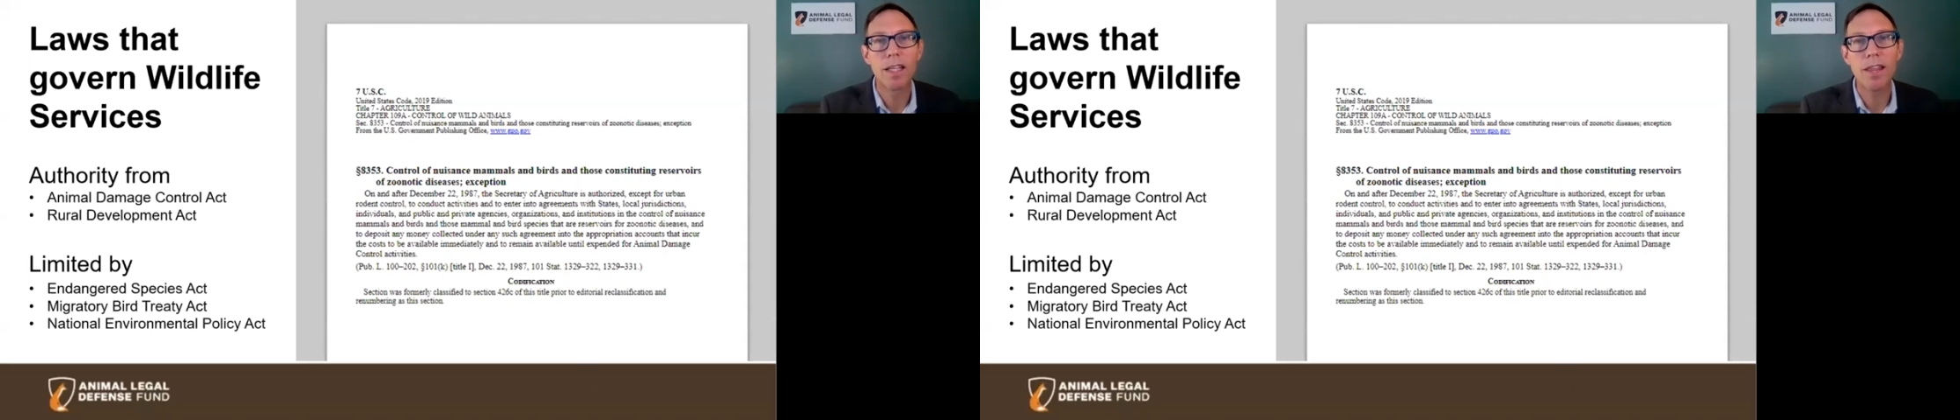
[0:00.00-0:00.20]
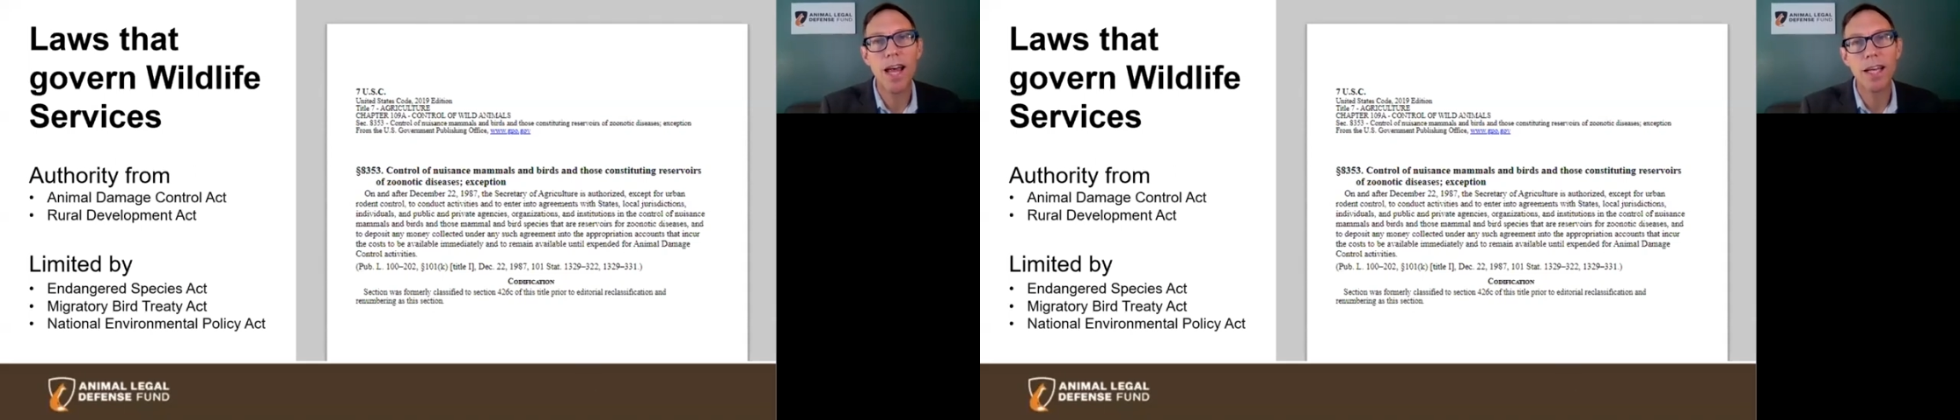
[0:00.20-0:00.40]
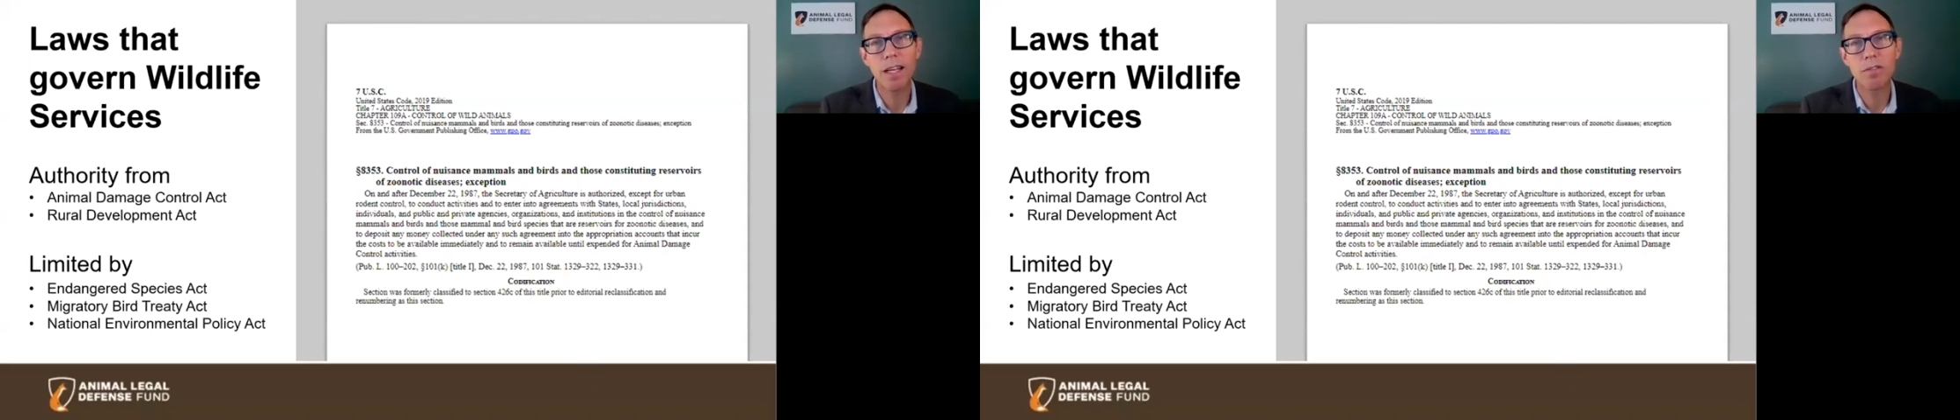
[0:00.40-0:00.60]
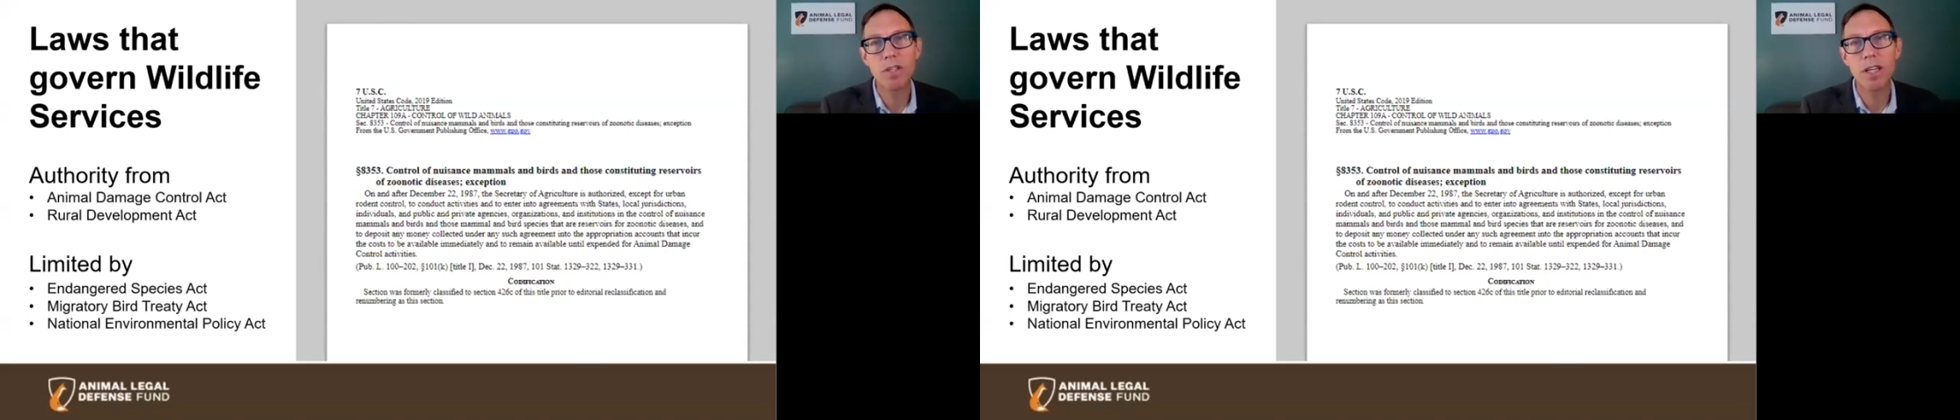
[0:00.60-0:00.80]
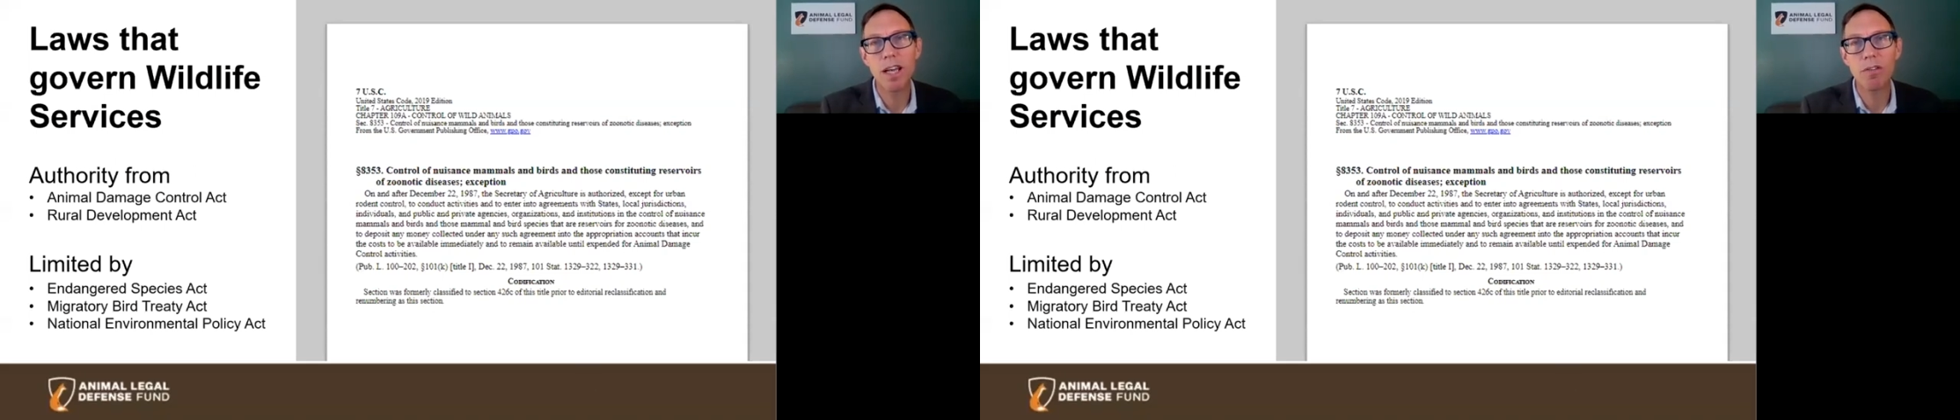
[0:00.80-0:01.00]
and that
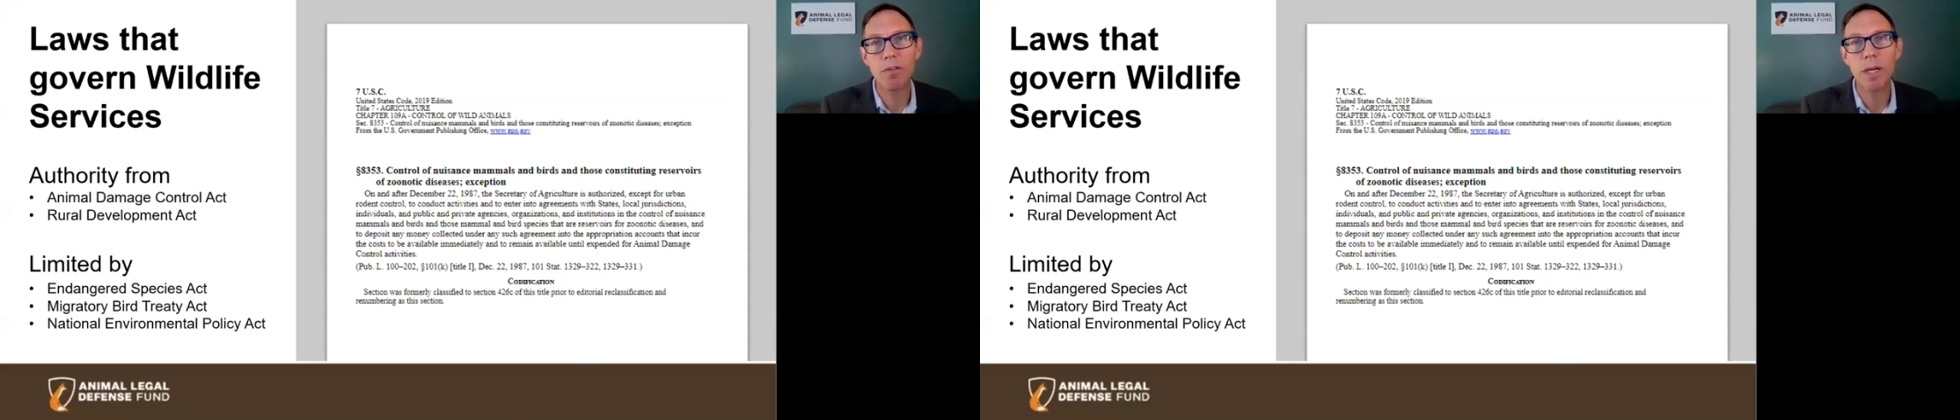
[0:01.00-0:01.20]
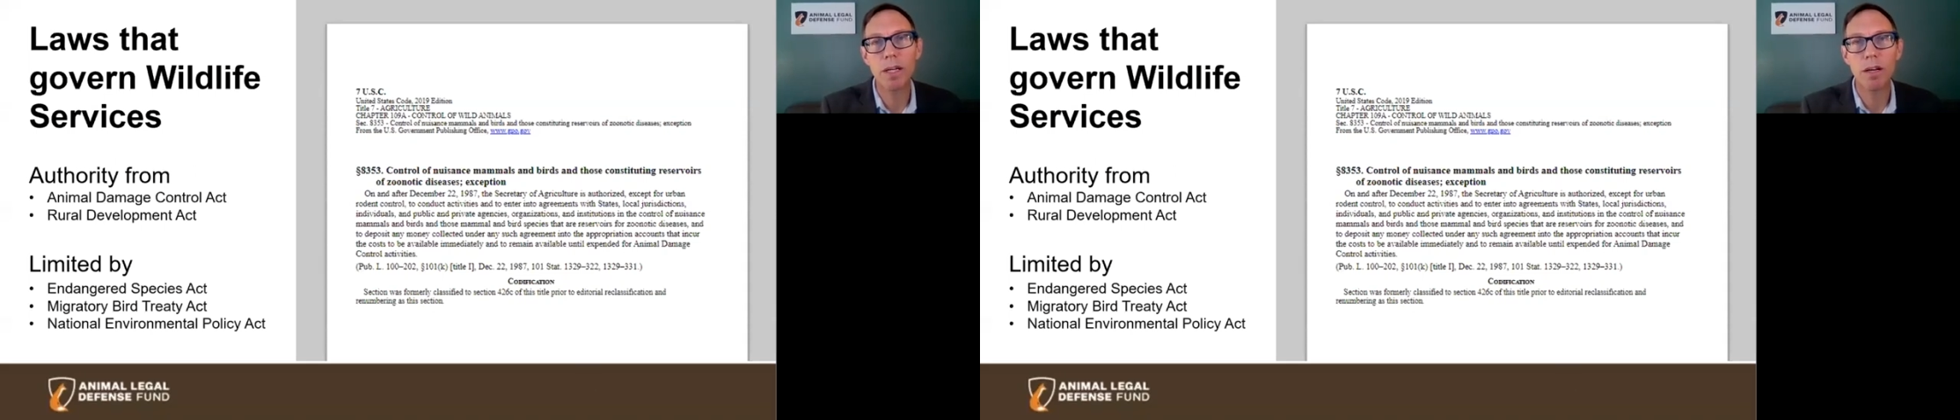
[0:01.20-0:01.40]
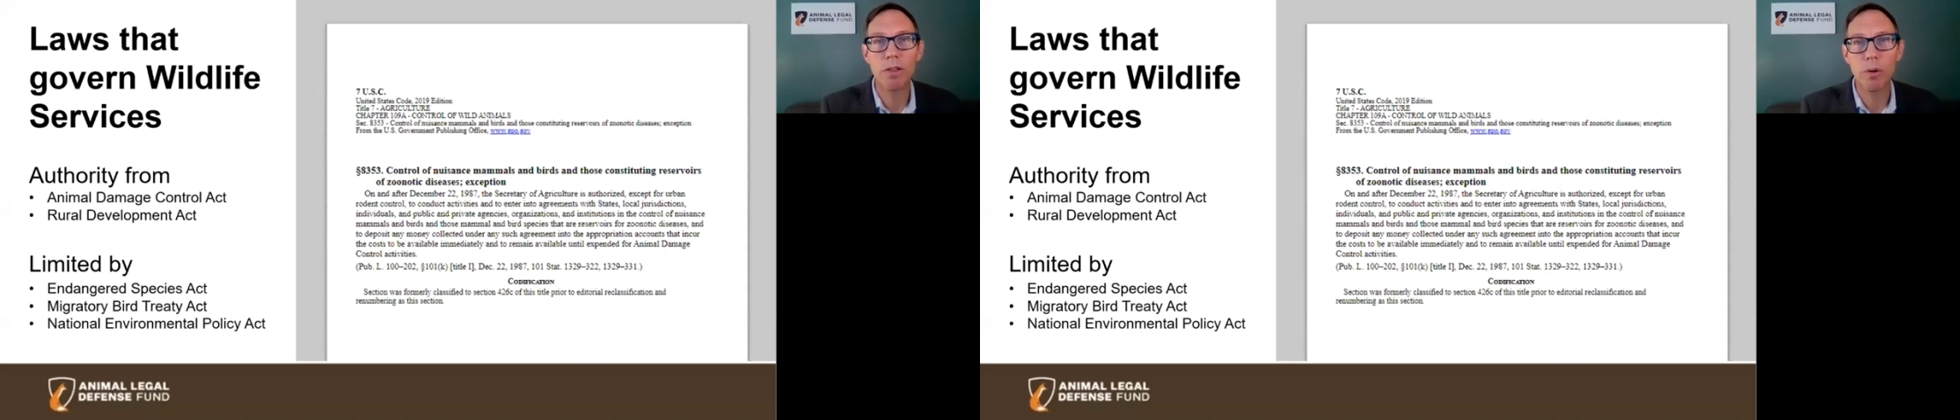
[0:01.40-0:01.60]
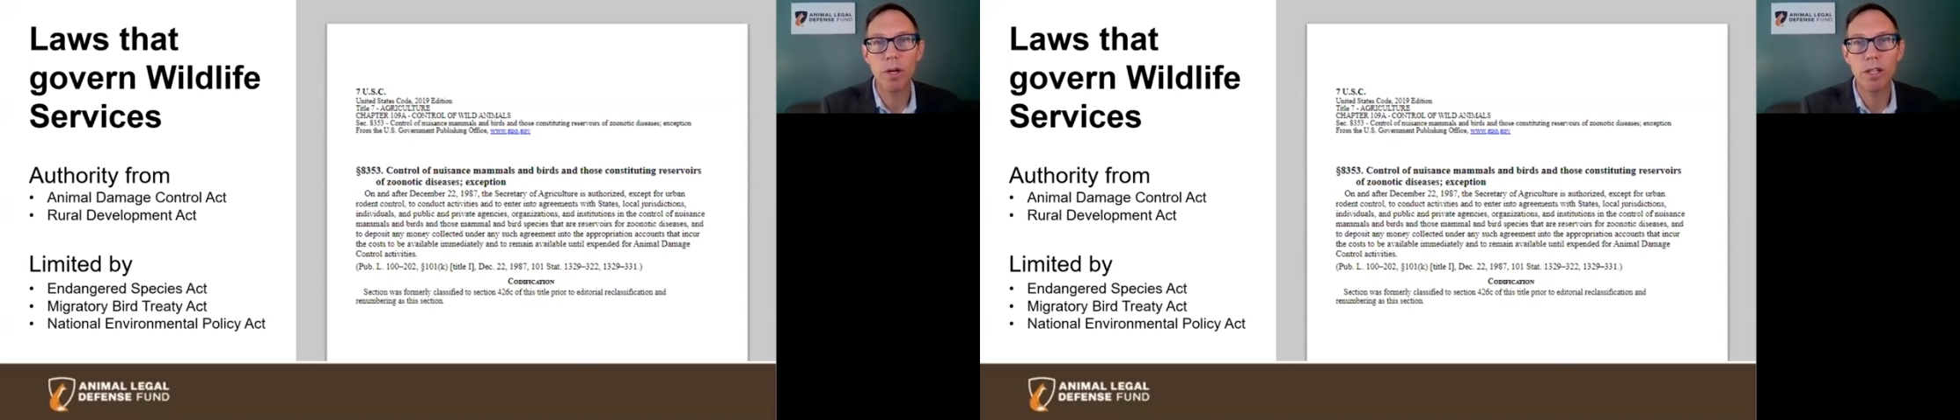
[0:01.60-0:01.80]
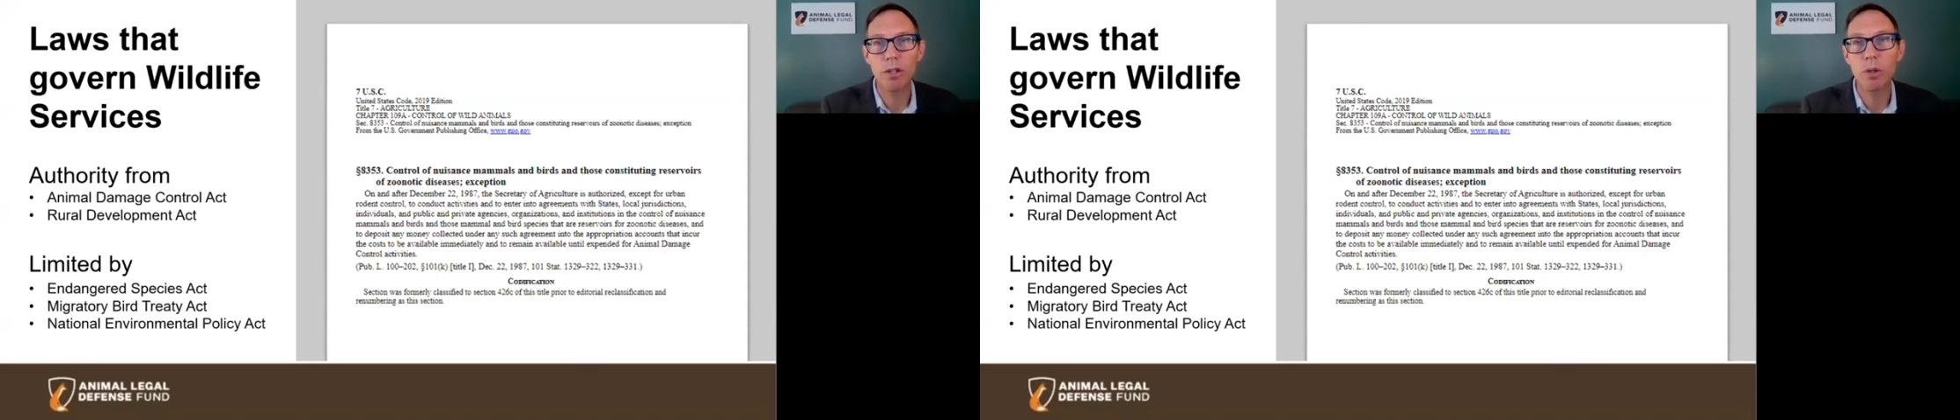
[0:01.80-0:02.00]
gives the government
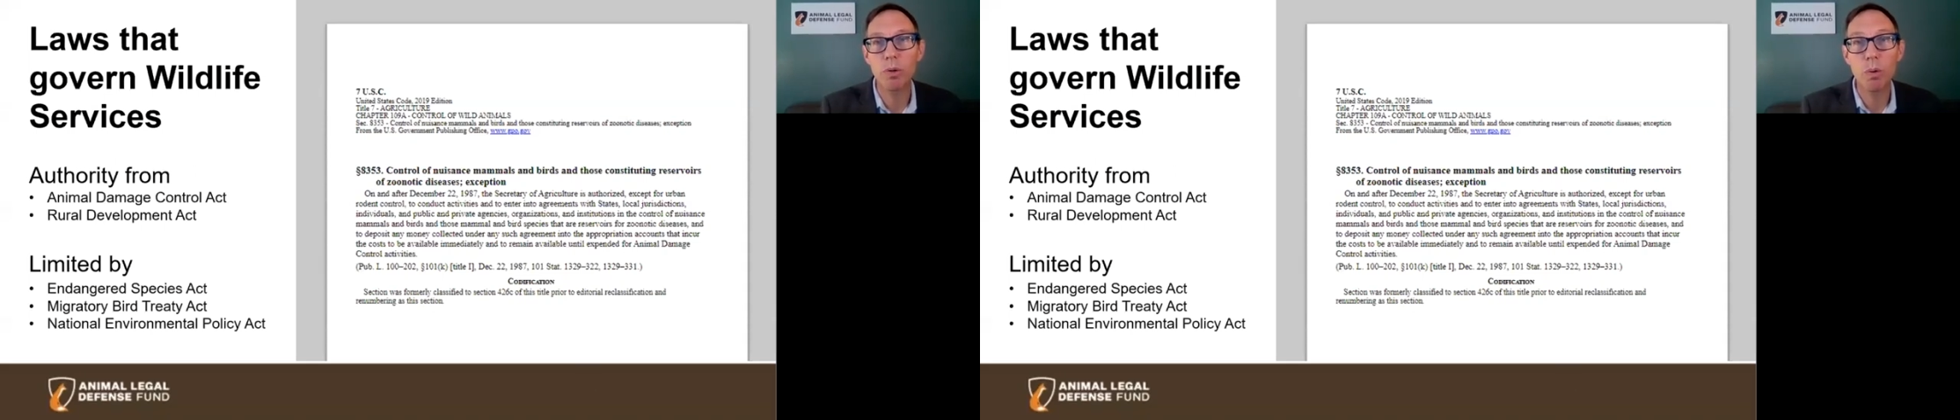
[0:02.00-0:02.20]
authority to,